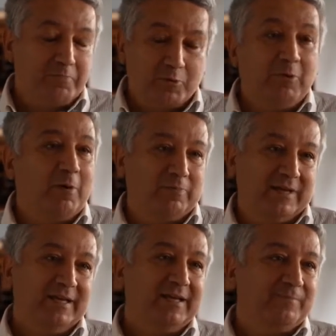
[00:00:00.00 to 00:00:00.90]

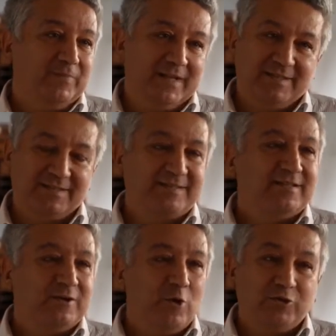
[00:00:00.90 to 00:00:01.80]
probably it's
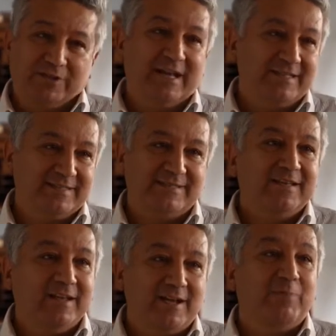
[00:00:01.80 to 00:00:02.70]
euthanized
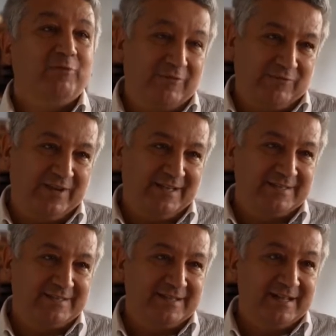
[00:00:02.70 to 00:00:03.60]
in a couple of
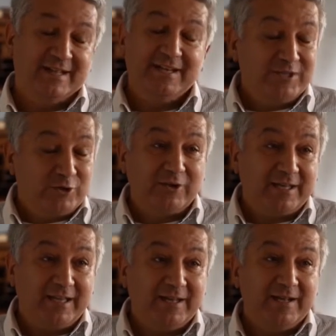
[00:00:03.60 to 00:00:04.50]
weeks. In
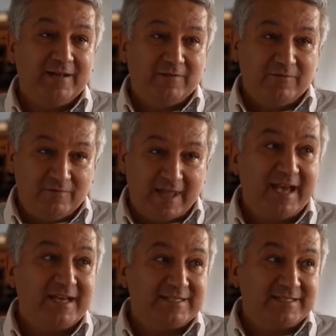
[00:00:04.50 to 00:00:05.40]
Turkey,
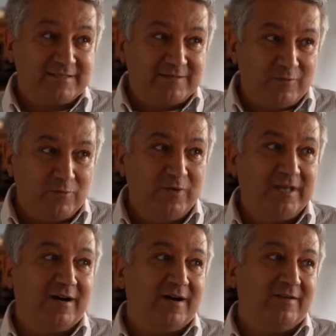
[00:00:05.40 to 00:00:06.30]
as
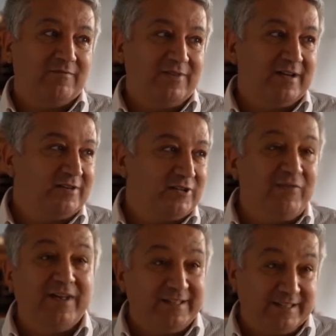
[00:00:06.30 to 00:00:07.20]
we are, we are
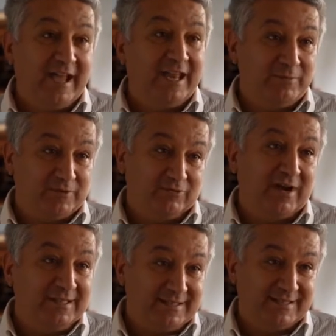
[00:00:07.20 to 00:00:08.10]
defending the animal
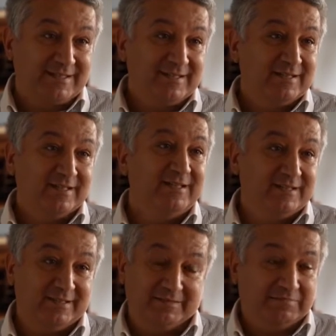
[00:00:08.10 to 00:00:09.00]
rights
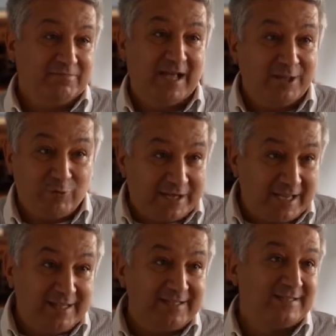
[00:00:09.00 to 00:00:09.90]
uh,
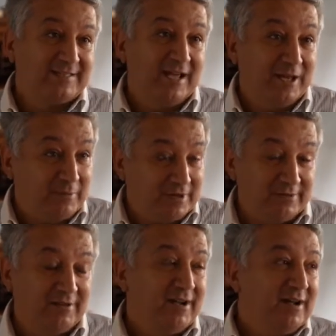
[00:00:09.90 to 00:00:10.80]
advocates,
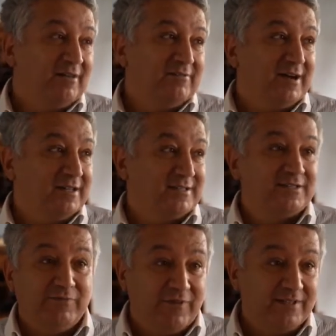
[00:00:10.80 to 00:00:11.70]
animal rights
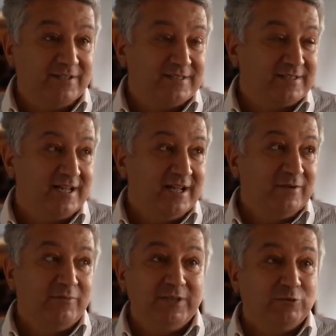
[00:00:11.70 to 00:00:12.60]
defenders,
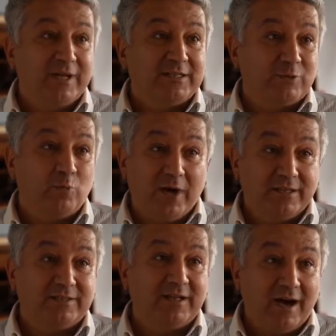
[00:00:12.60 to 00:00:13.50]
we do not
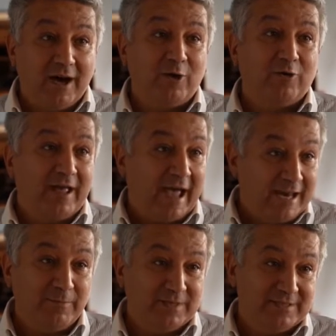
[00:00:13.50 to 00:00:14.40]
want our
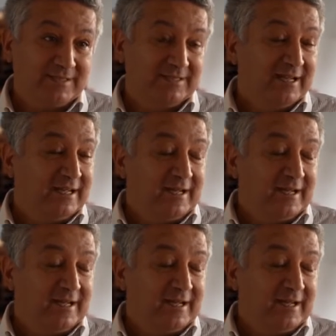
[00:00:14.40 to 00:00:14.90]
animals